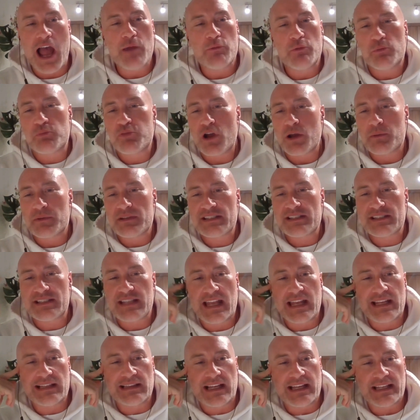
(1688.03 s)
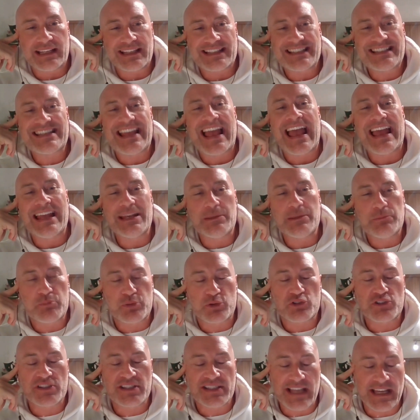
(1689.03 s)
I would probably say like
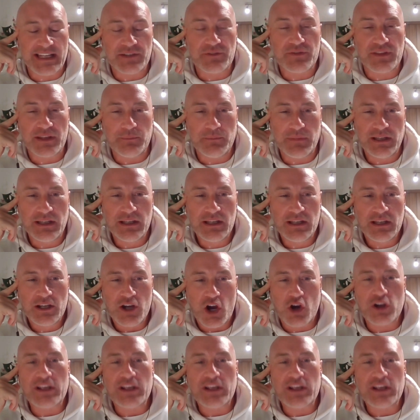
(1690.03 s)
10% of them